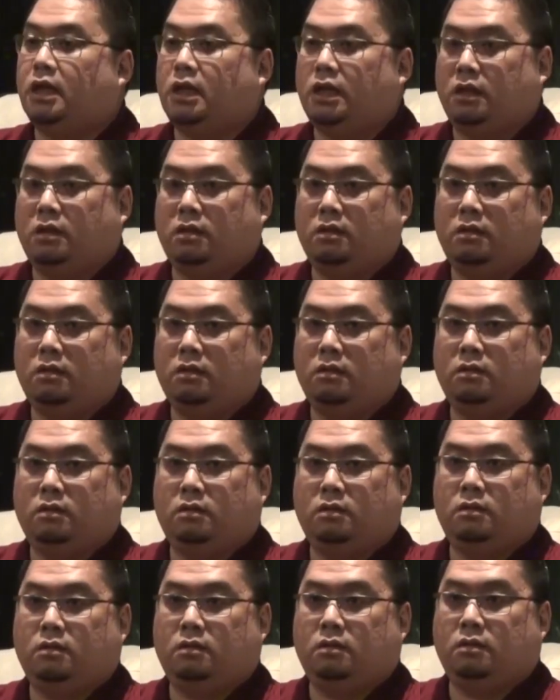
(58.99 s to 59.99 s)
killing.
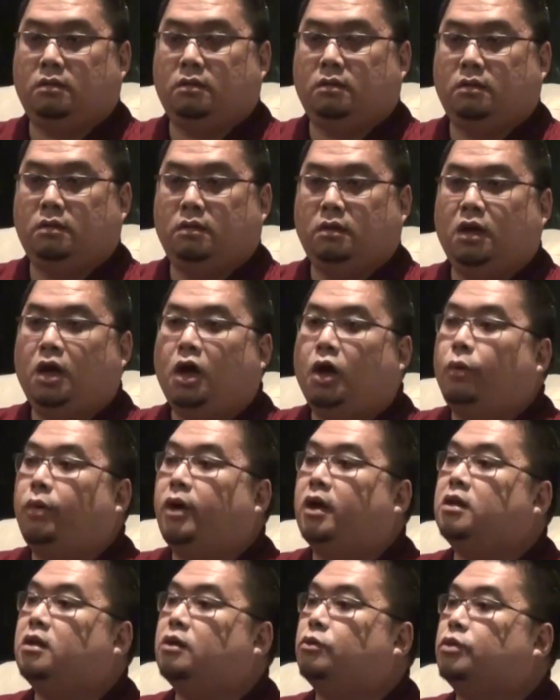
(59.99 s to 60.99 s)

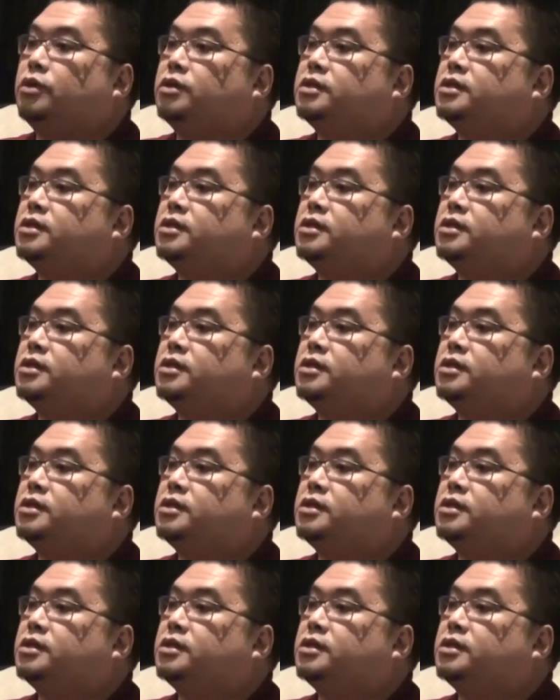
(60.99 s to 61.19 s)
One of the